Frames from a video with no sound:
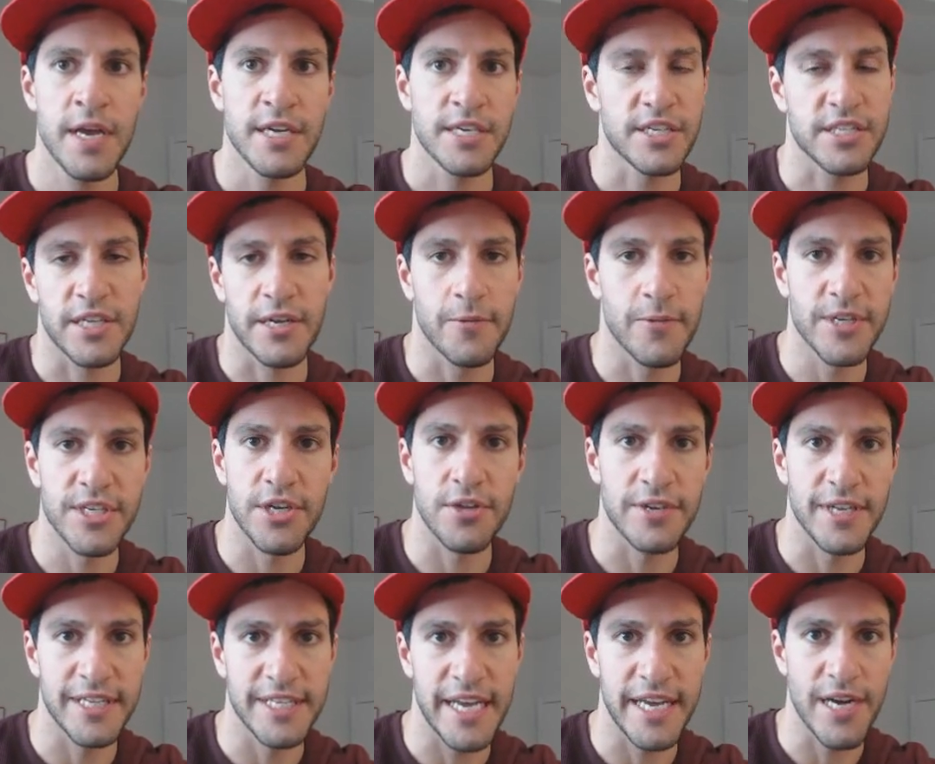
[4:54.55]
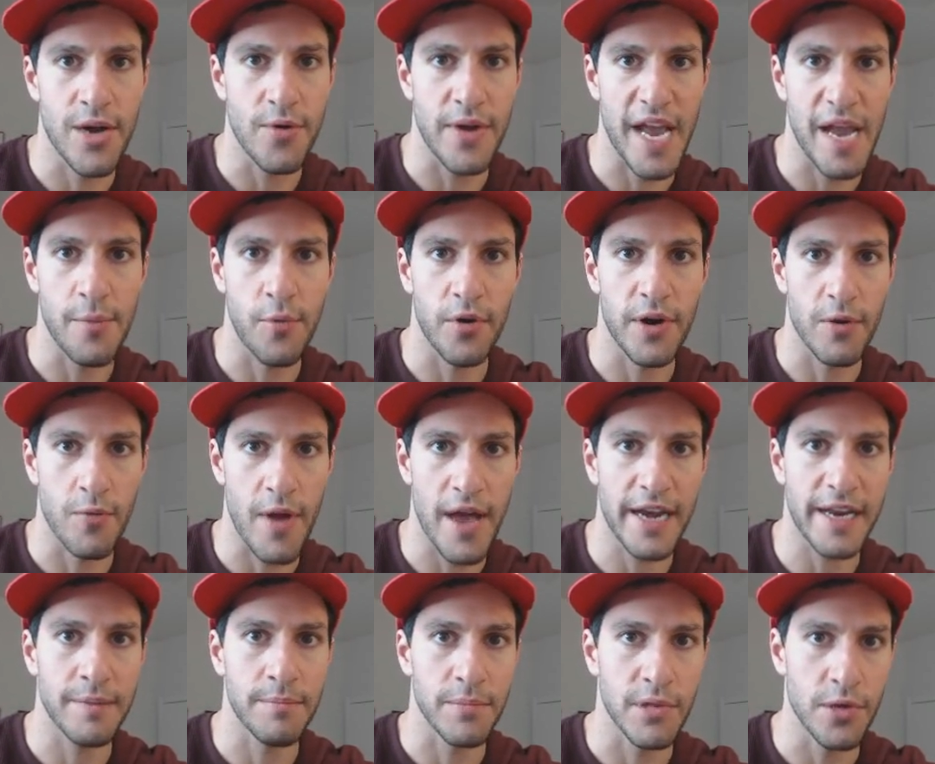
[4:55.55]
just the original Nintendo Game Boy
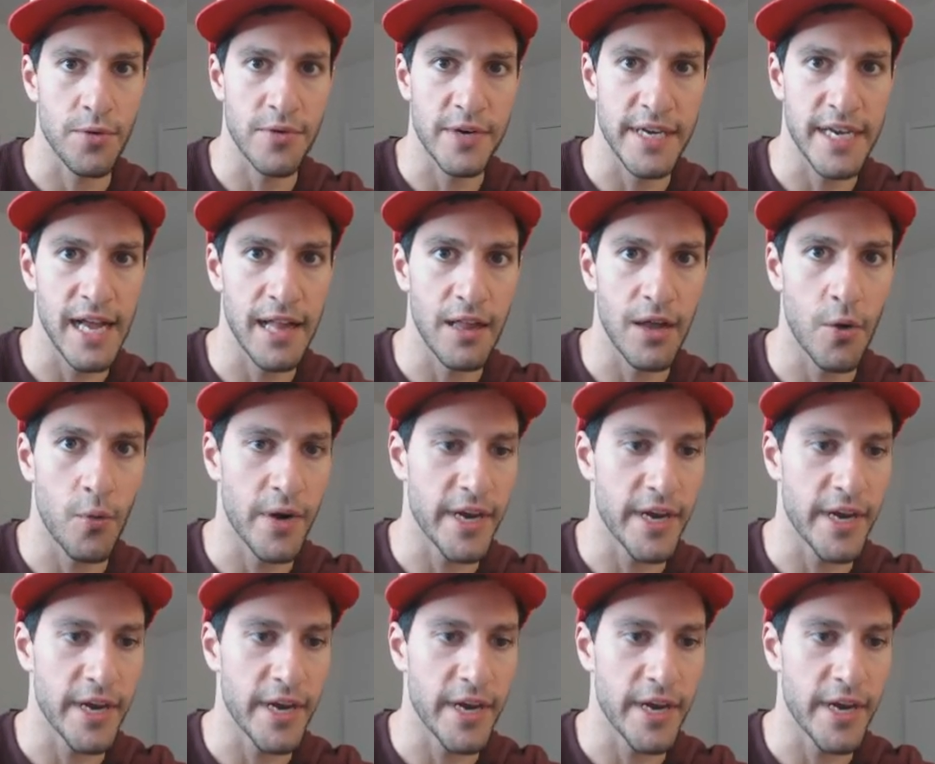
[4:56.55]
Red and Blue and Yellow,